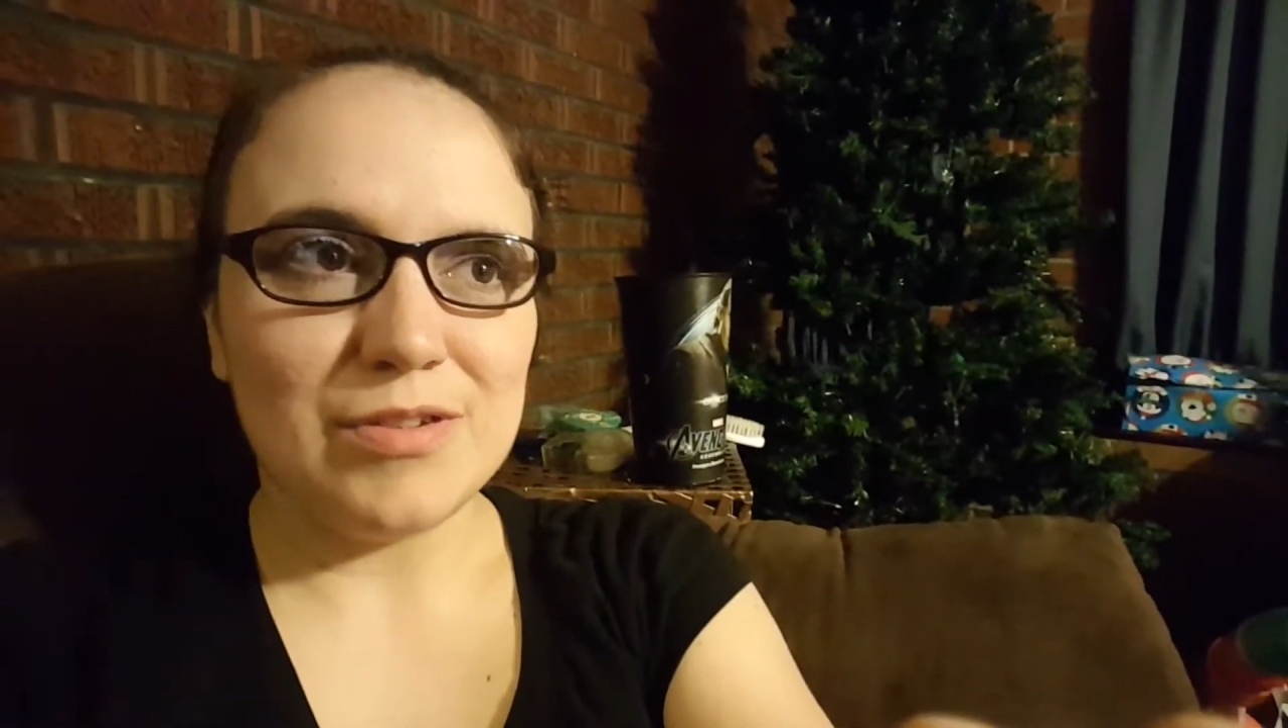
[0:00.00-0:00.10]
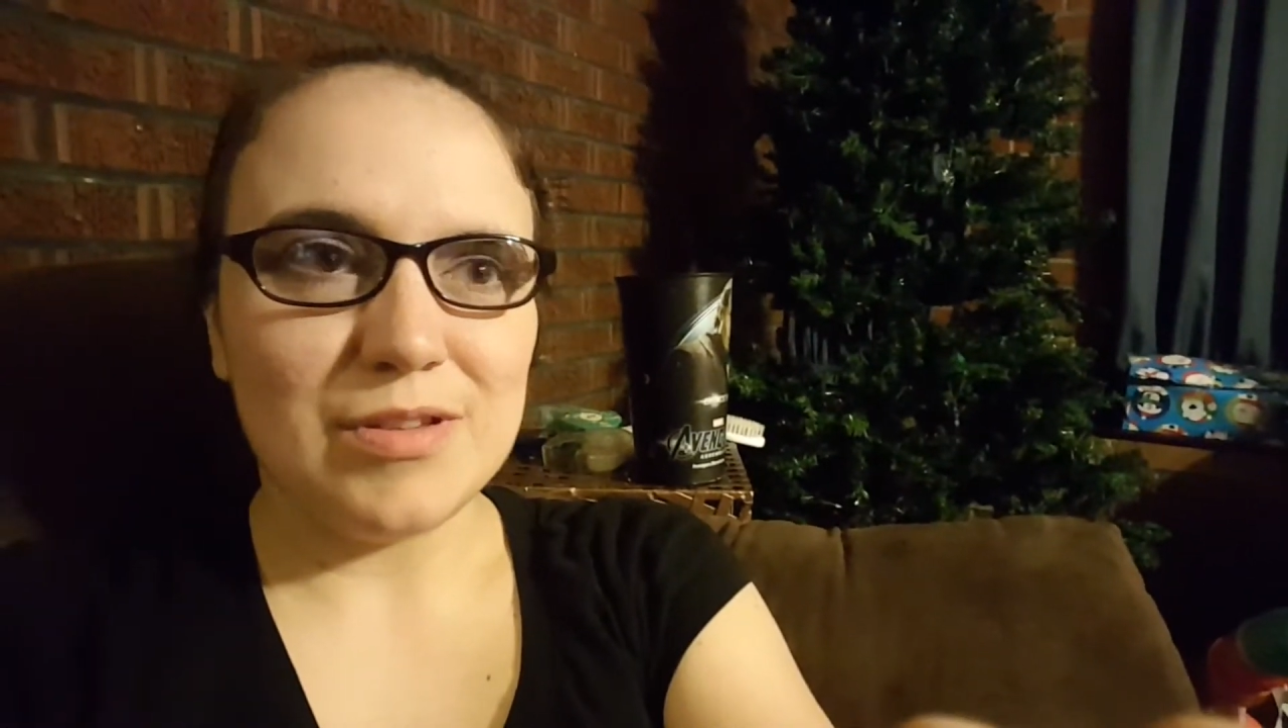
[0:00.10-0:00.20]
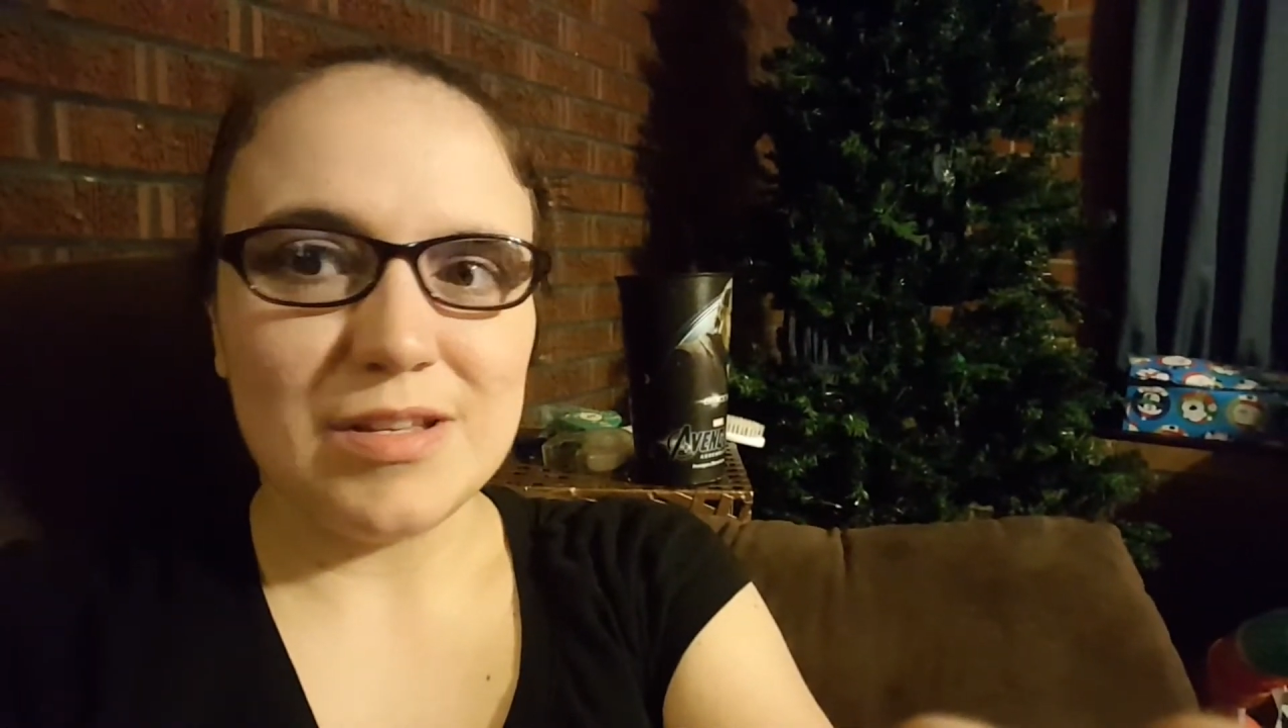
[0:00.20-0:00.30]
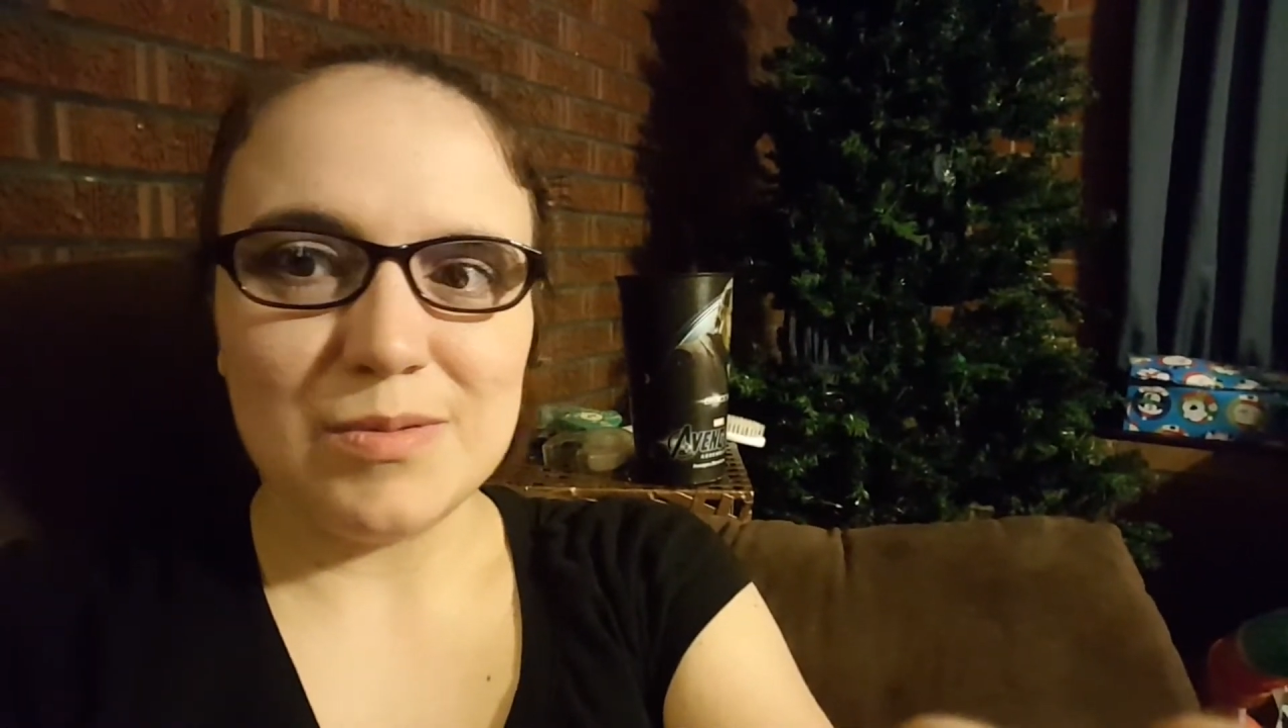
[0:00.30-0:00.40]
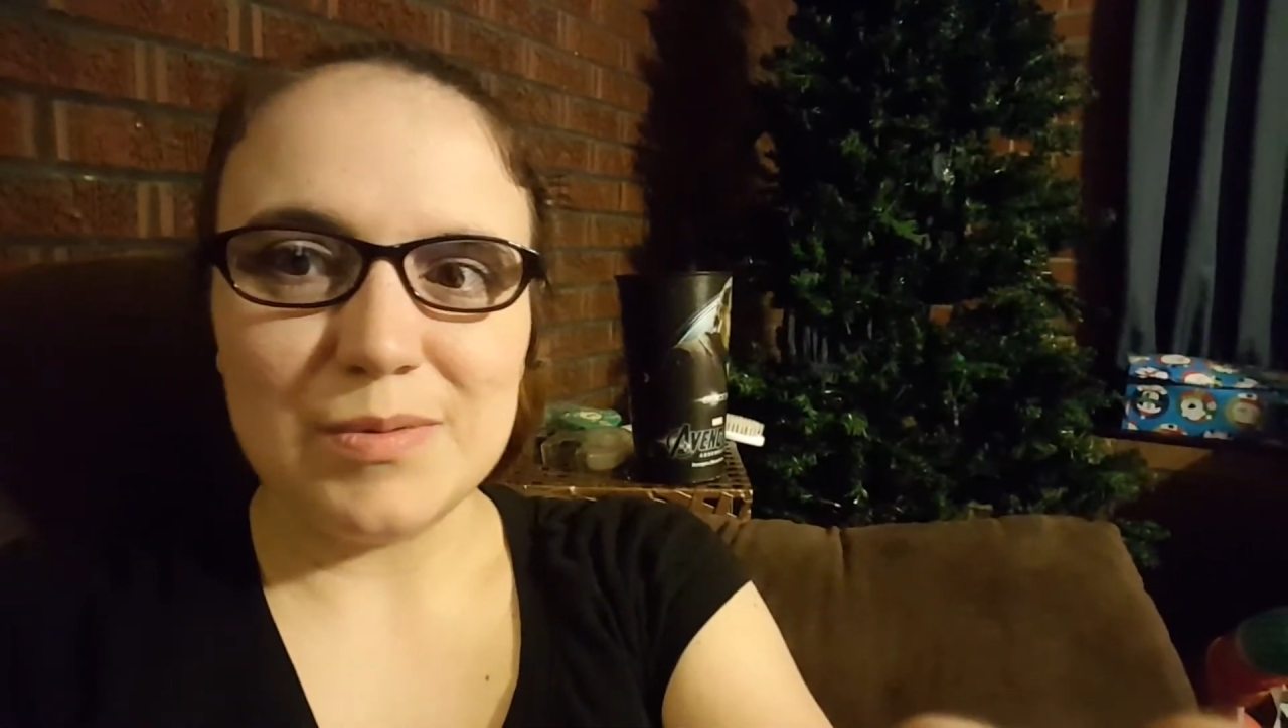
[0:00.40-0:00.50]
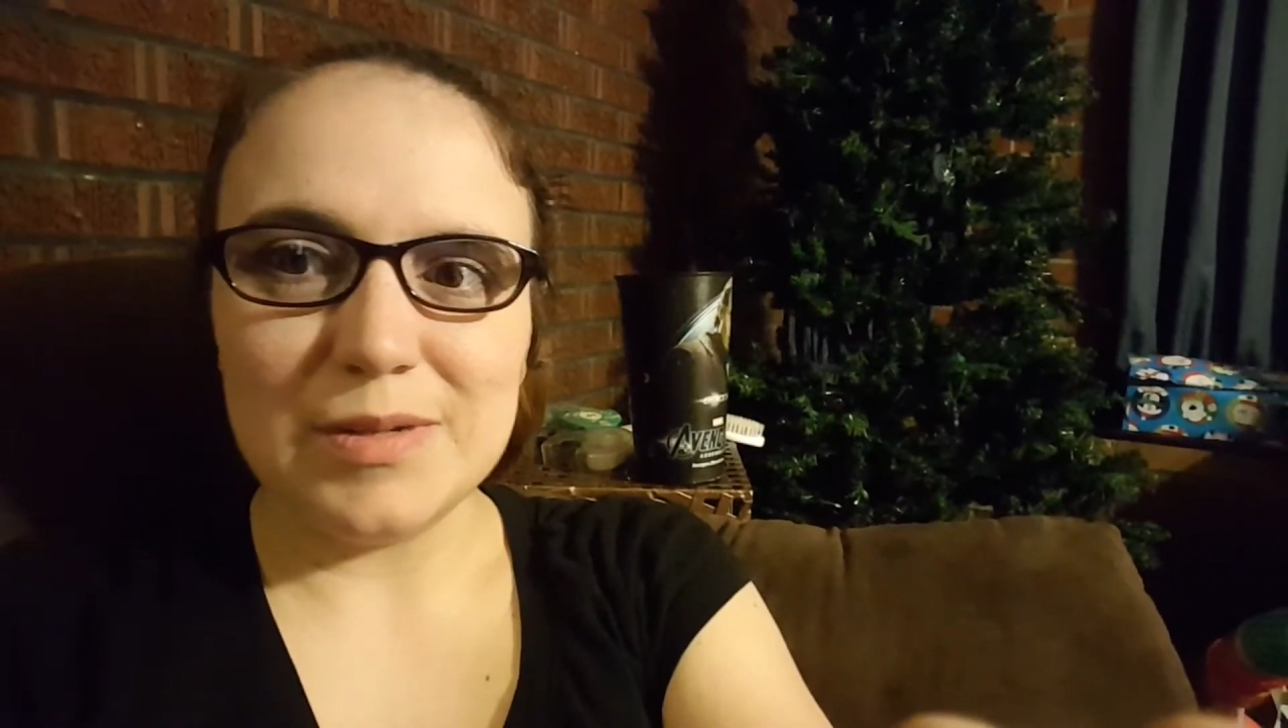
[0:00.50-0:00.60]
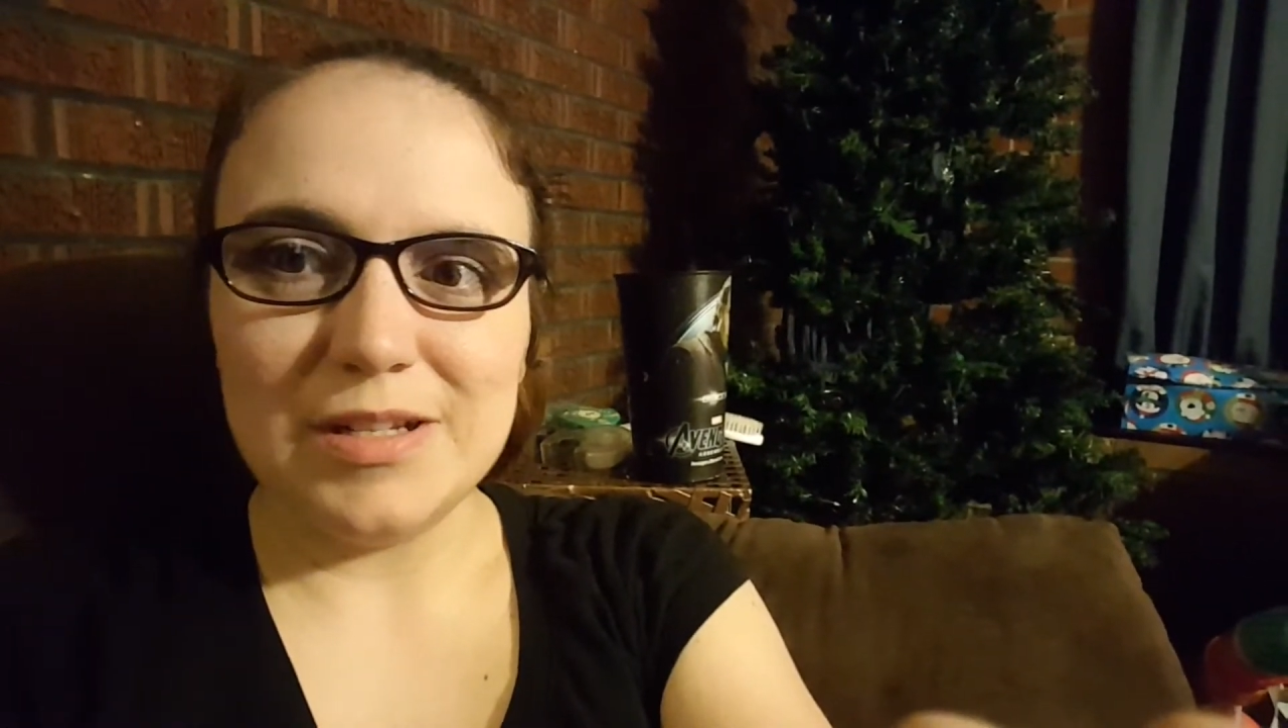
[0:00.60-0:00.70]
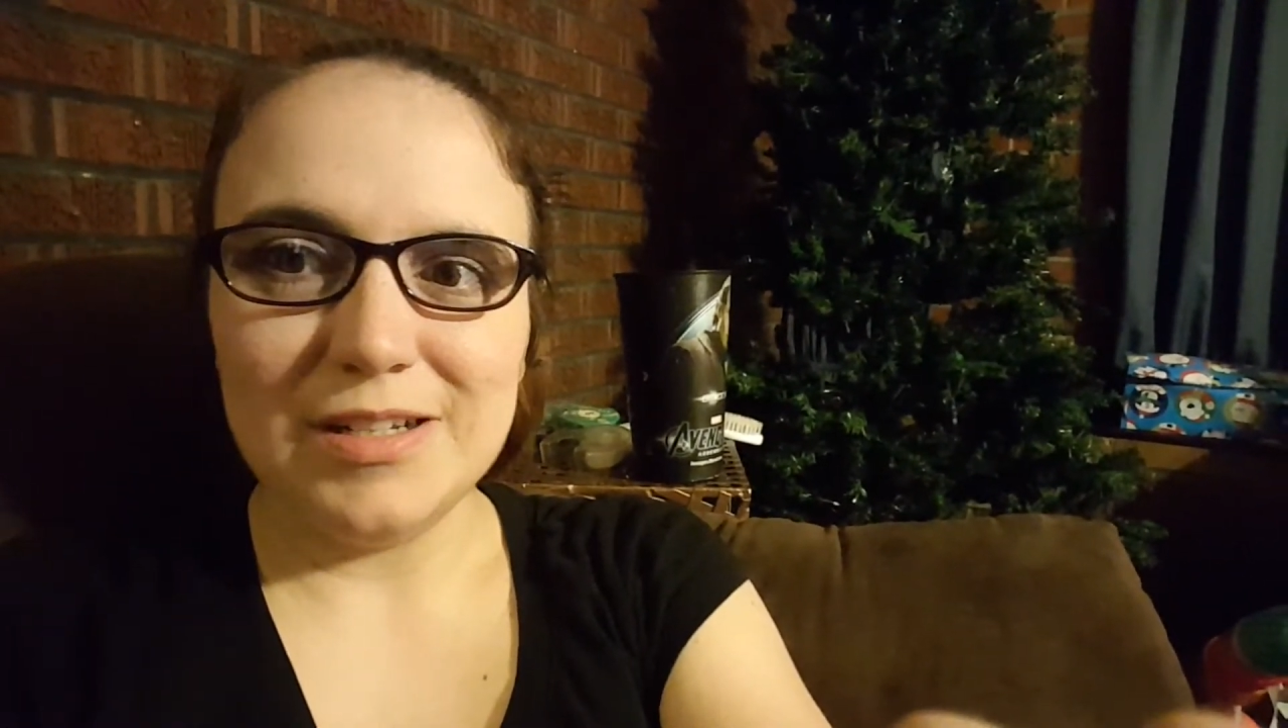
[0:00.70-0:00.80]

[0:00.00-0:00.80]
this one will.